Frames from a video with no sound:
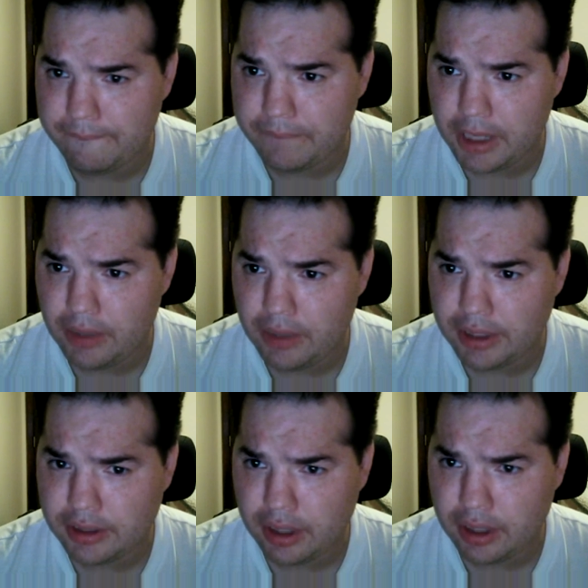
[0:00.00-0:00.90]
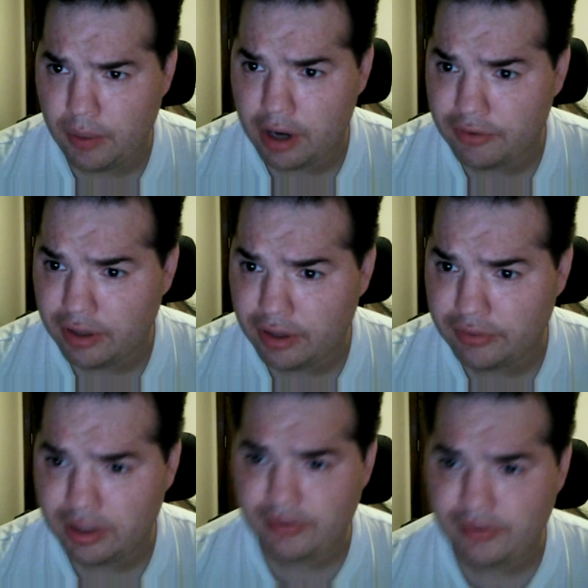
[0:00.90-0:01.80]
You know what? Waterfall of
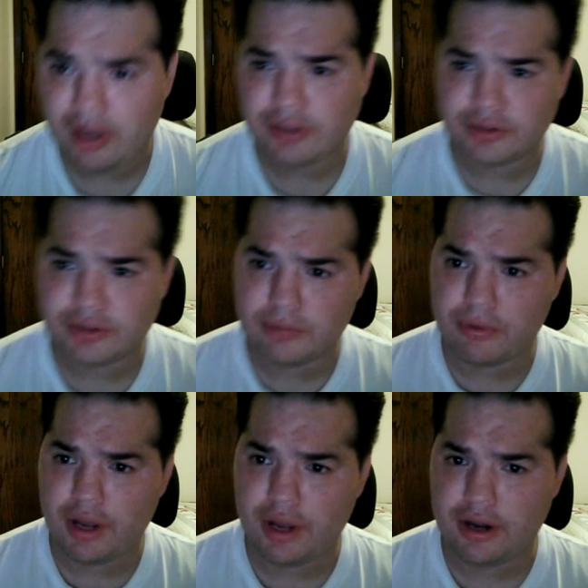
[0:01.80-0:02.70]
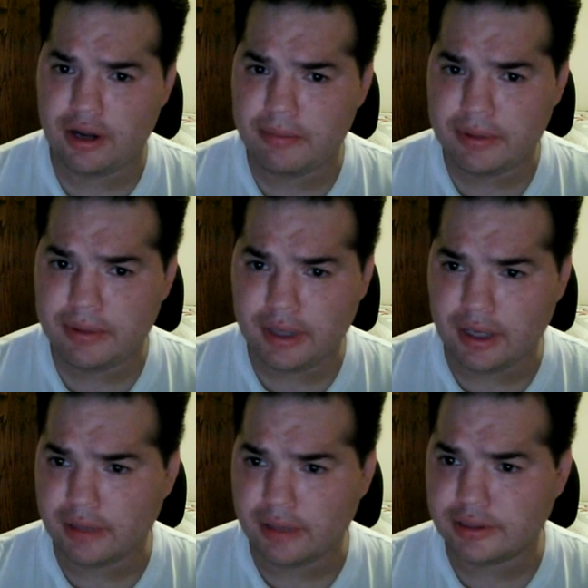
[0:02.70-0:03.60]
Love also brought up.
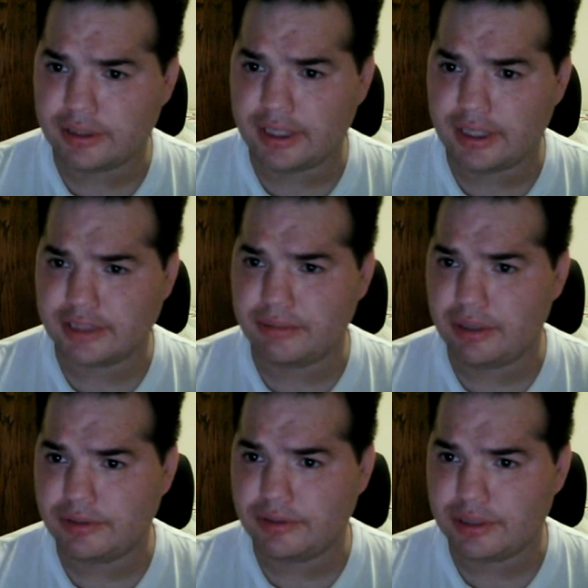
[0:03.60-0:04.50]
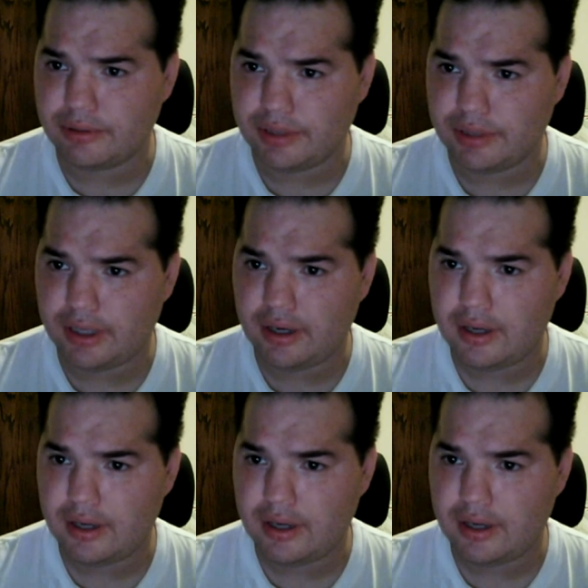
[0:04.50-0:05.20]
I was looking at some notes I wrote here